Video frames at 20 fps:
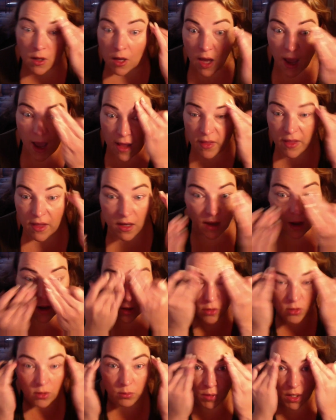I like
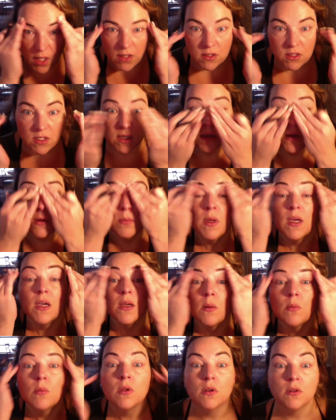coloring mine too, making
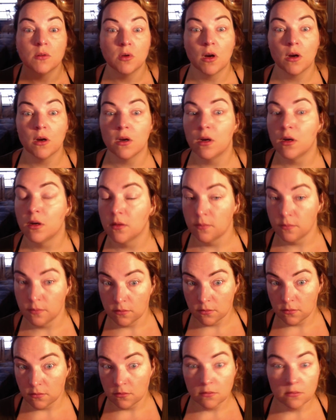them a little darker.
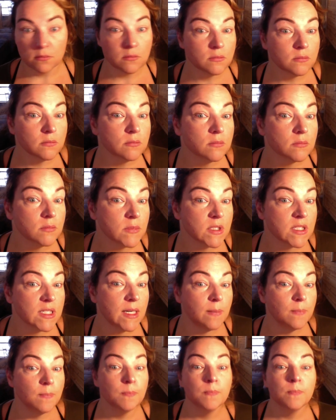
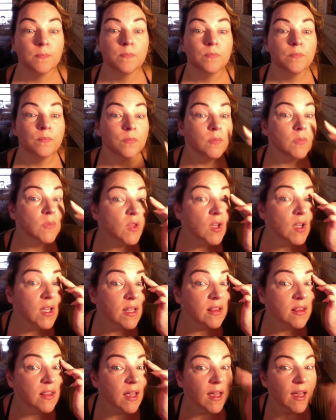See? Look
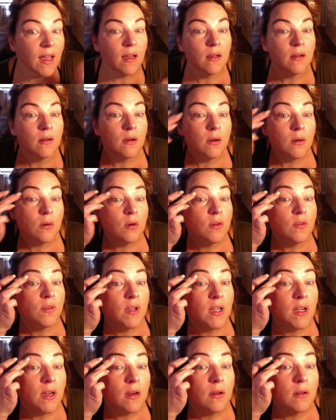at that. Oh, over
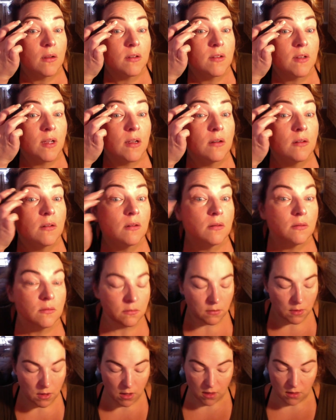here this time. Oh,
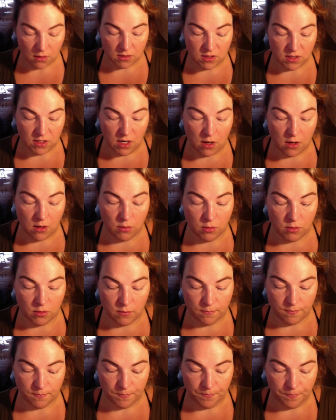it's terrible.
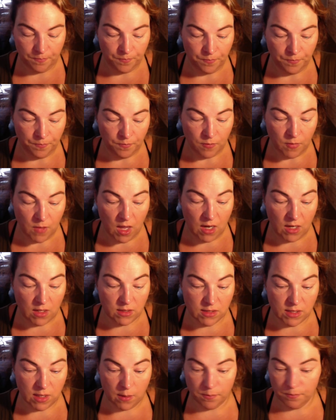I gotta
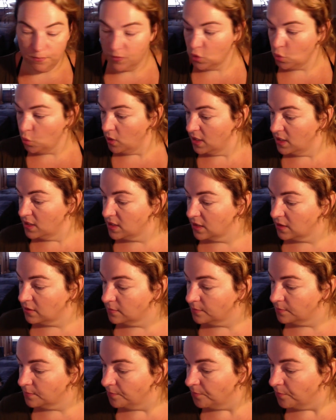stop tweezing.
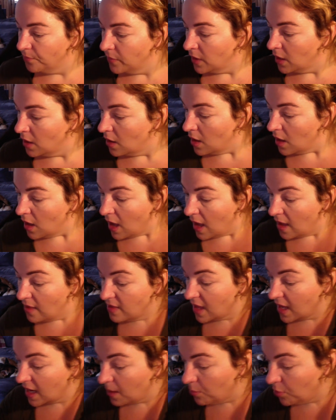And
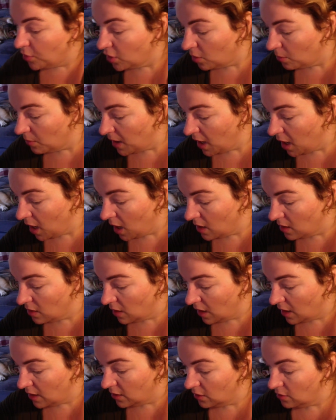then I put on my
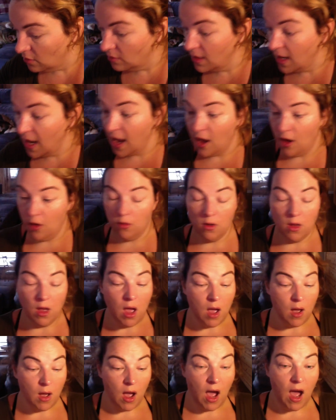eyeliner. Now,
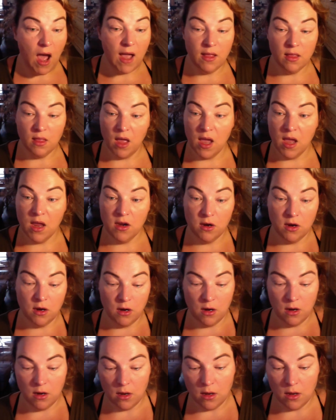eyeliner,